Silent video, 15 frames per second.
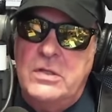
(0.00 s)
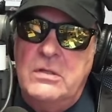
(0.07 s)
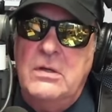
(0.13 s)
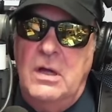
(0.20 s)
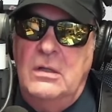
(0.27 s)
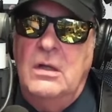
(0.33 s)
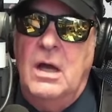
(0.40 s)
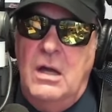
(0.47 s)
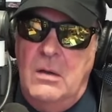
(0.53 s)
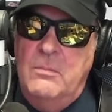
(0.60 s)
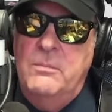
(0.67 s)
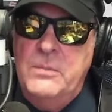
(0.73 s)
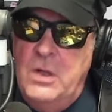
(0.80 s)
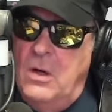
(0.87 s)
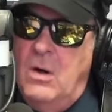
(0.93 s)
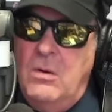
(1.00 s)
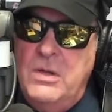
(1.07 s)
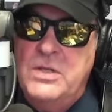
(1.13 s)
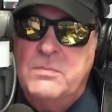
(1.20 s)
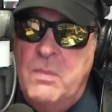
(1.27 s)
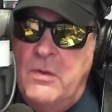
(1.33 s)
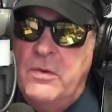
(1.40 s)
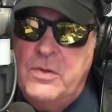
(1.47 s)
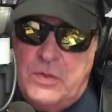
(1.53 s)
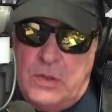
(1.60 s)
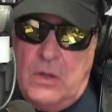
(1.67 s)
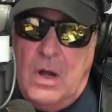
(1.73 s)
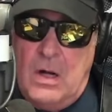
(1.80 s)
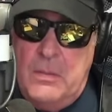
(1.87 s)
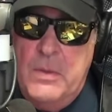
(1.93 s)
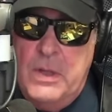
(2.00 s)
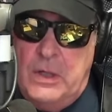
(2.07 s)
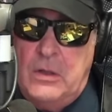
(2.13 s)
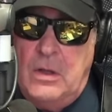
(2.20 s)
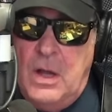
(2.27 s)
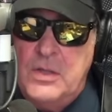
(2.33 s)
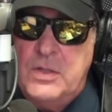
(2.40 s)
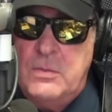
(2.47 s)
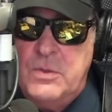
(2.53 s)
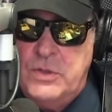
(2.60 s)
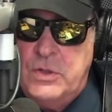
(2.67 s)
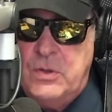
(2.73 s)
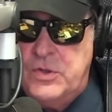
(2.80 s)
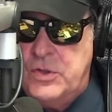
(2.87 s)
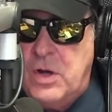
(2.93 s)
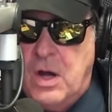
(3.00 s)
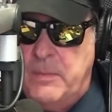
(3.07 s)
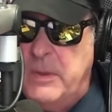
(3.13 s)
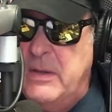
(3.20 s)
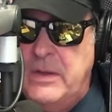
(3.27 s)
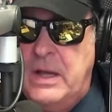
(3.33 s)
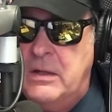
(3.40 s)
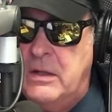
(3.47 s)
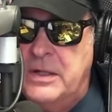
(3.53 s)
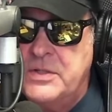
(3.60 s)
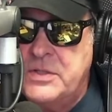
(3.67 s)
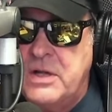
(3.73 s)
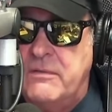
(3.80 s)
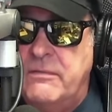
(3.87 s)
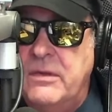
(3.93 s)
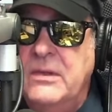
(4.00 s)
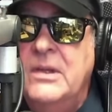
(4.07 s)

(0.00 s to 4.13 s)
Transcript: Yeah. You know, his mother used to lock him in the closet when she goes shopping, that kind of stuff.